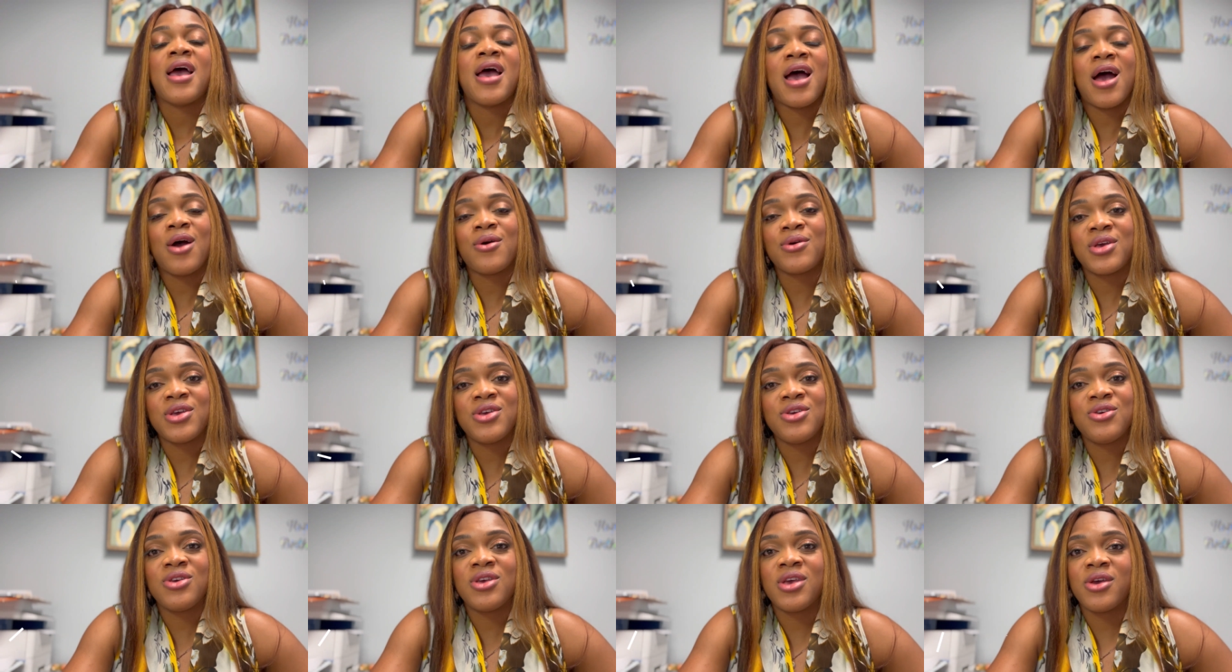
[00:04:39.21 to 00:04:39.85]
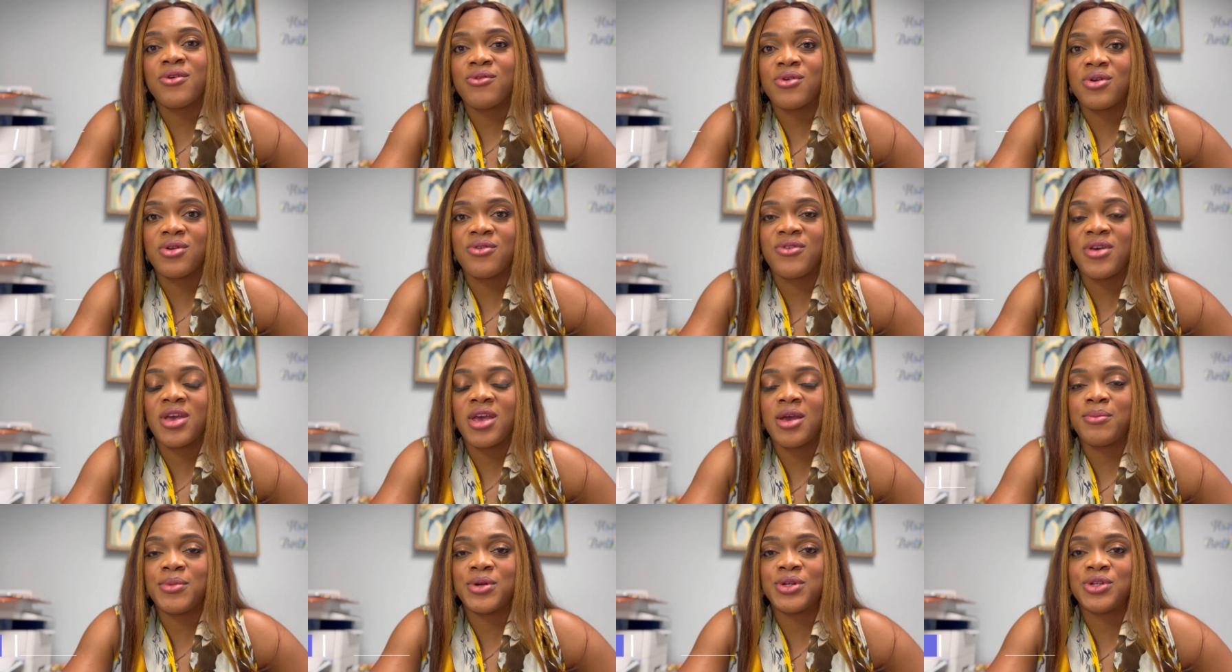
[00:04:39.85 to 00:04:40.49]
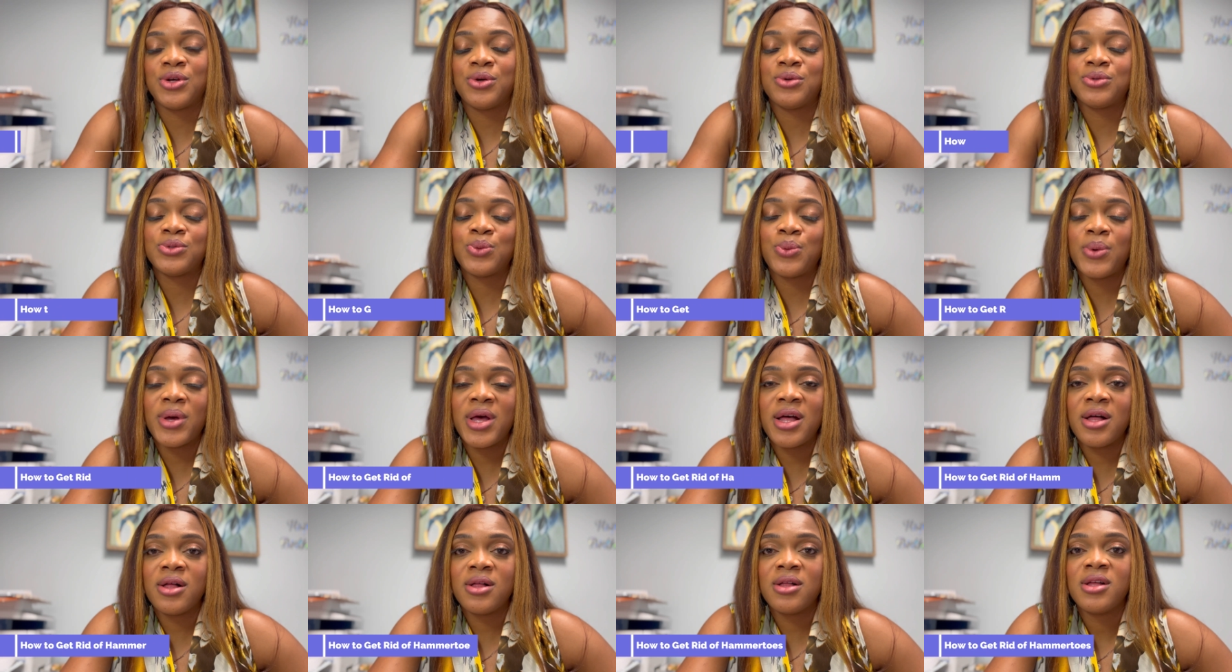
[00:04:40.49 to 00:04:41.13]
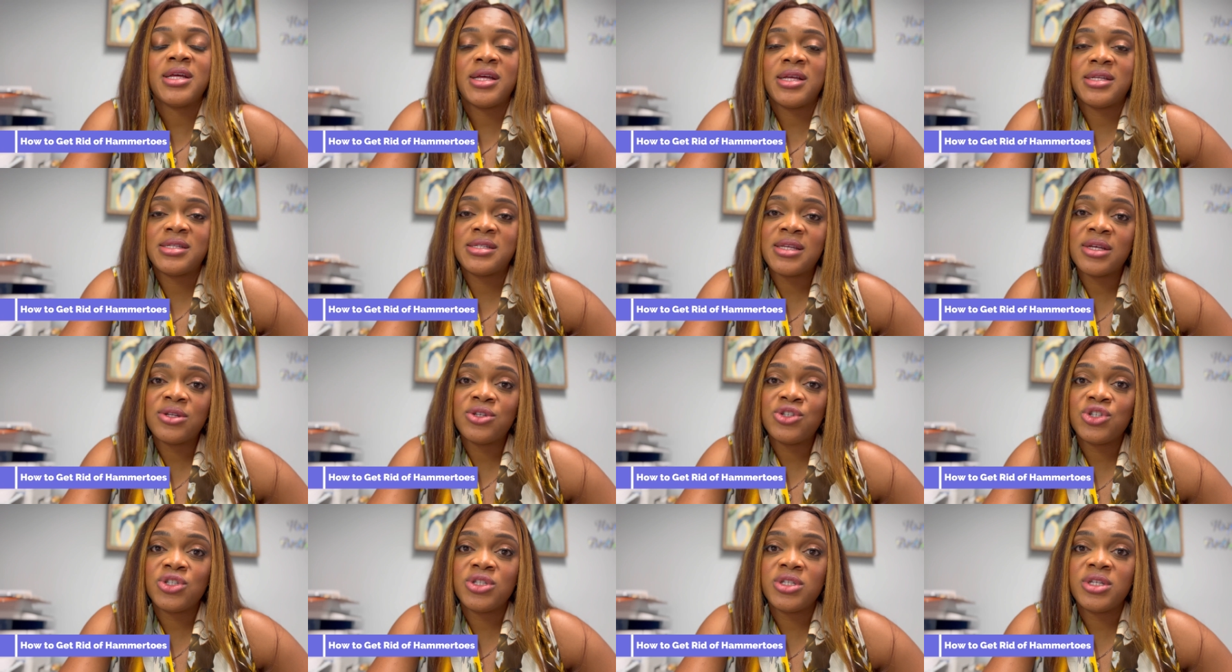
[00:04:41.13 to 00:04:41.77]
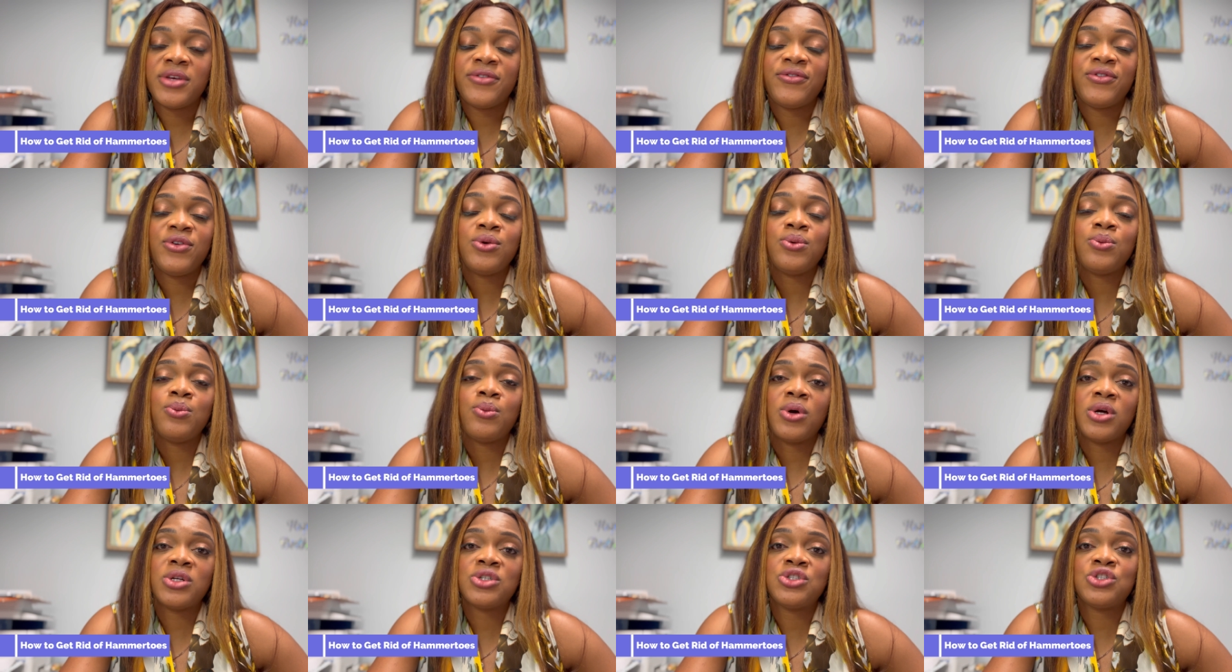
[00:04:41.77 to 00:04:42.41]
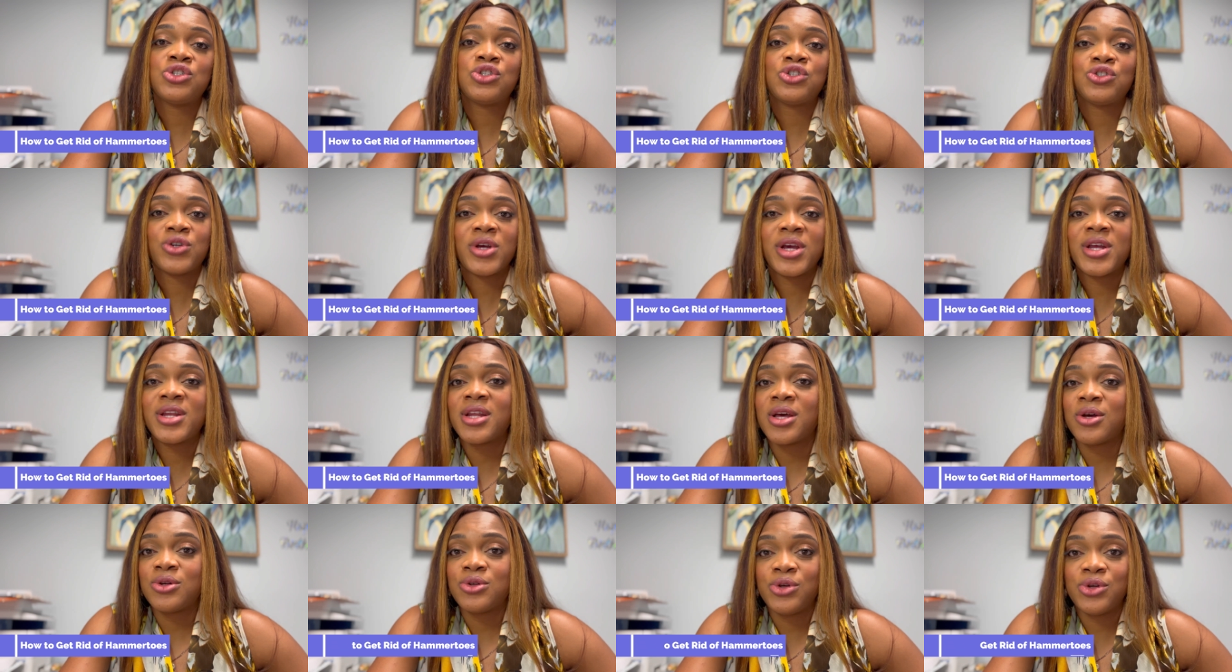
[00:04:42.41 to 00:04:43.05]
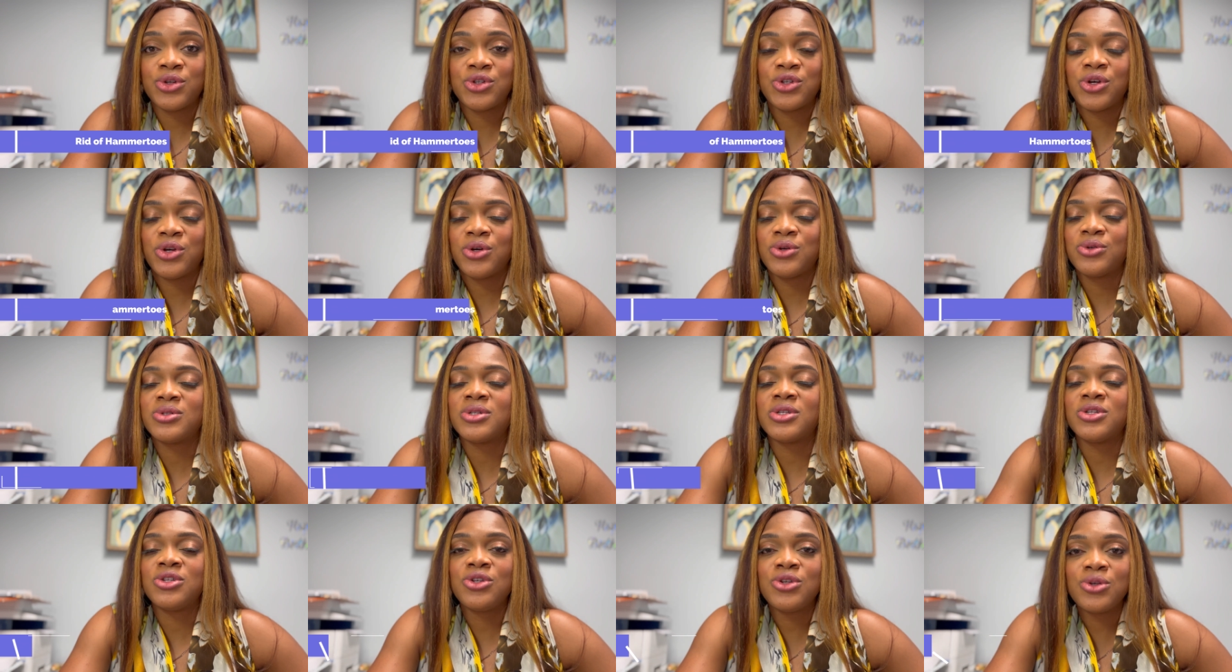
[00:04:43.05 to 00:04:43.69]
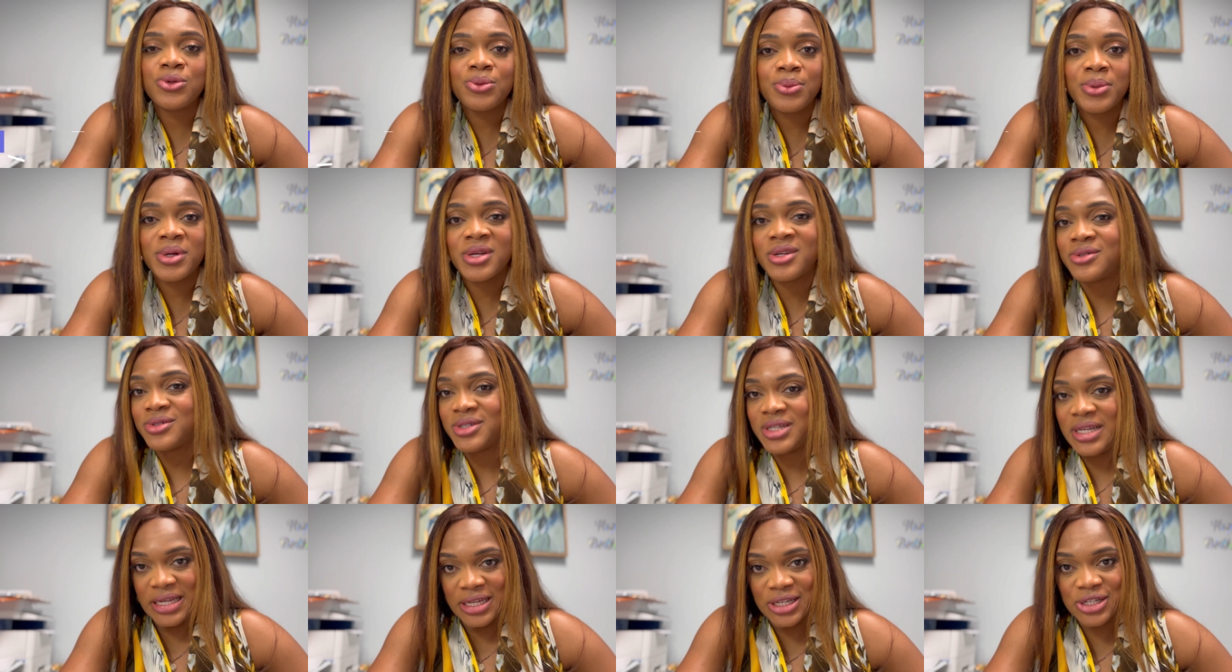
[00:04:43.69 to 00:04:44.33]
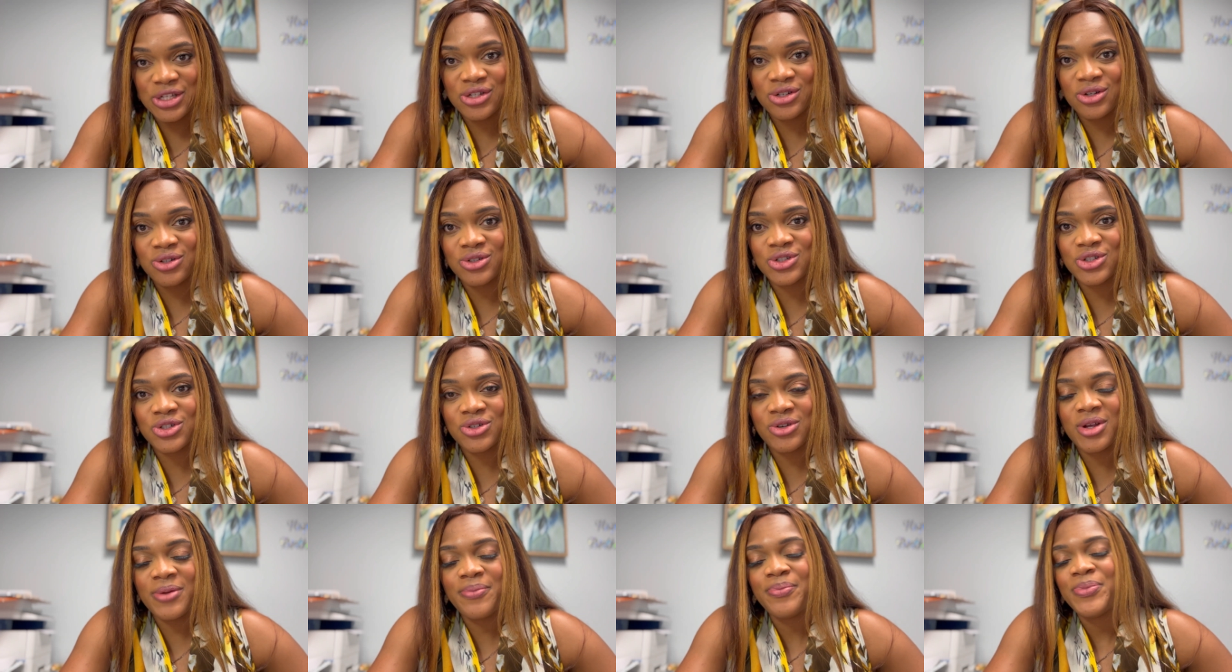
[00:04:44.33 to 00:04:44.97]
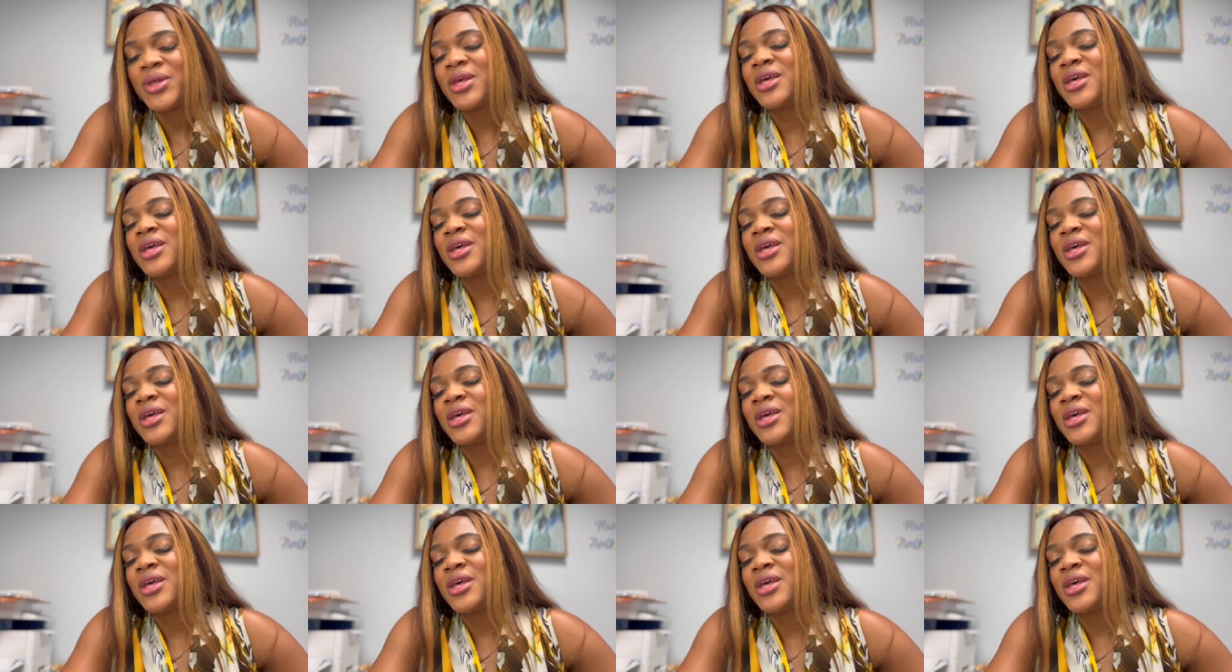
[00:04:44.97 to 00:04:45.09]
How can you get rid of hammer toes? Well, essentially, if you want to straighten out your toes, you will need surgery.